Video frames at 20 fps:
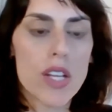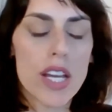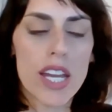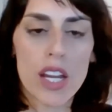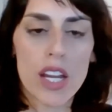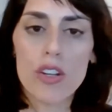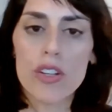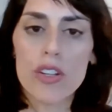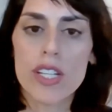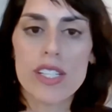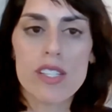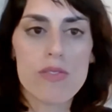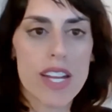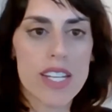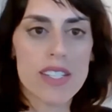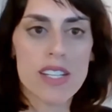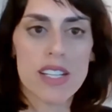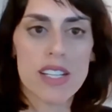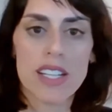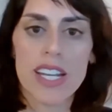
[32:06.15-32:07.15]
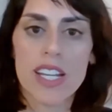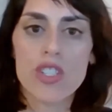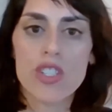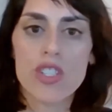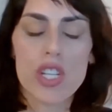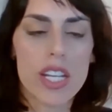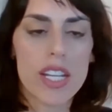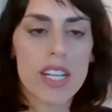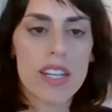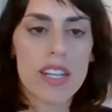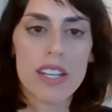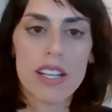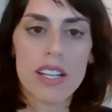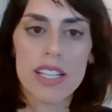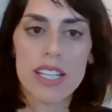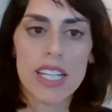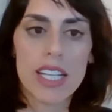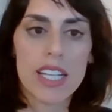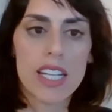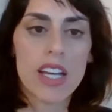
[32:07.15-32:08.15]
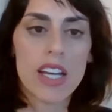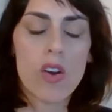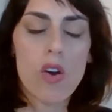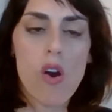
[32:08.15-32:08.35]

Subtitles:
increased ventilation, the cleaning,